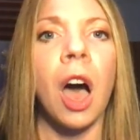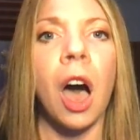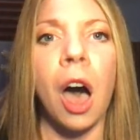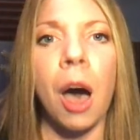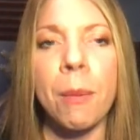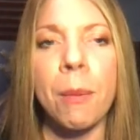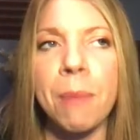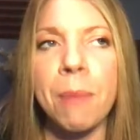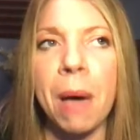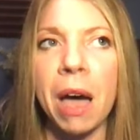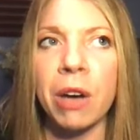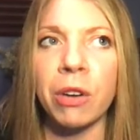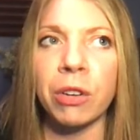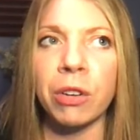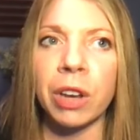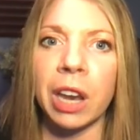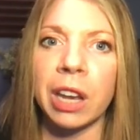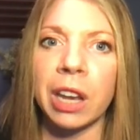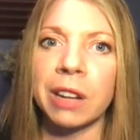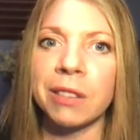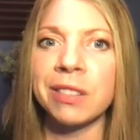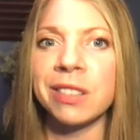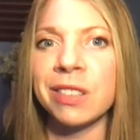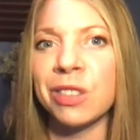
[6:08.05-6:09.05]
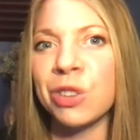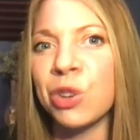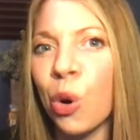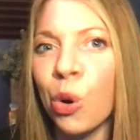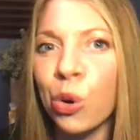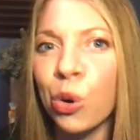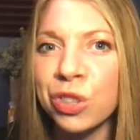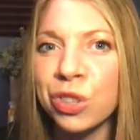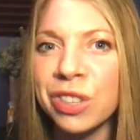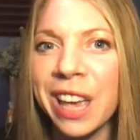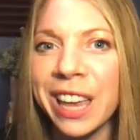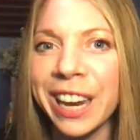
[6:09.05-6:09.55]
about kind of
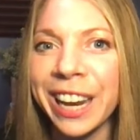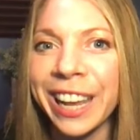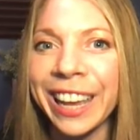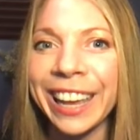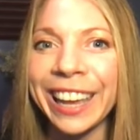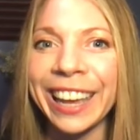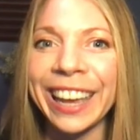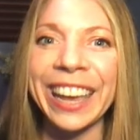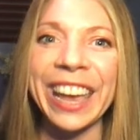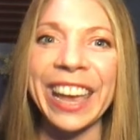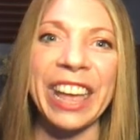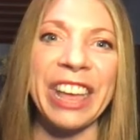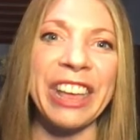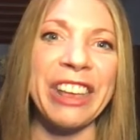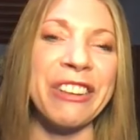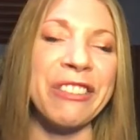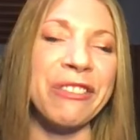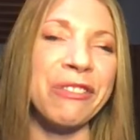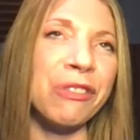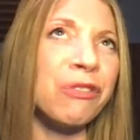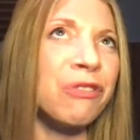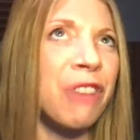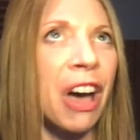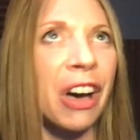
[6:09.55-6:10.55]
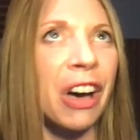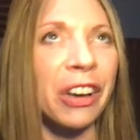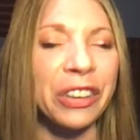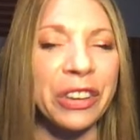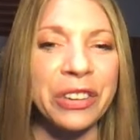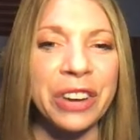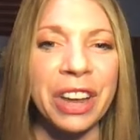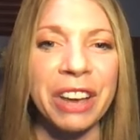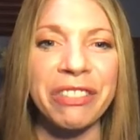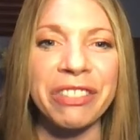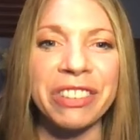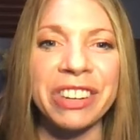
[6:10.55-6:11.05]
goal setting and value
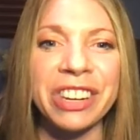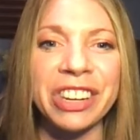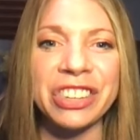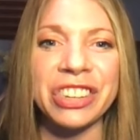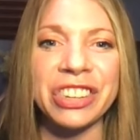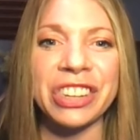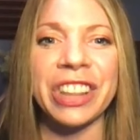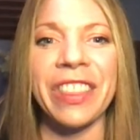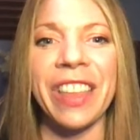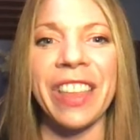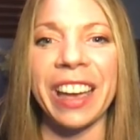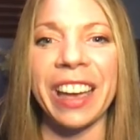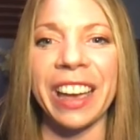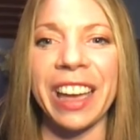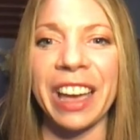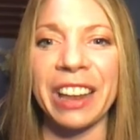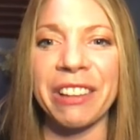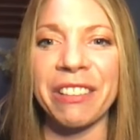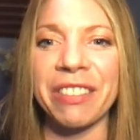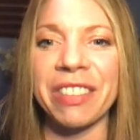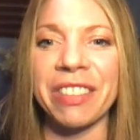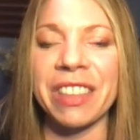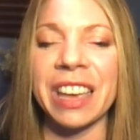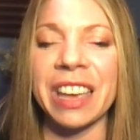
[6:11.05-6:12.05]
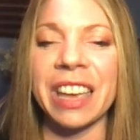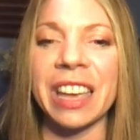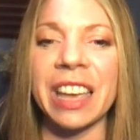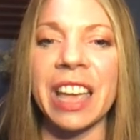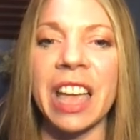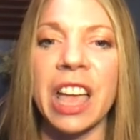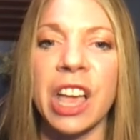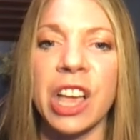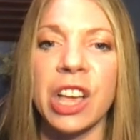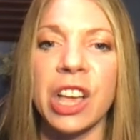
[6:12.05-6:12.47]
definition and that kind of thing.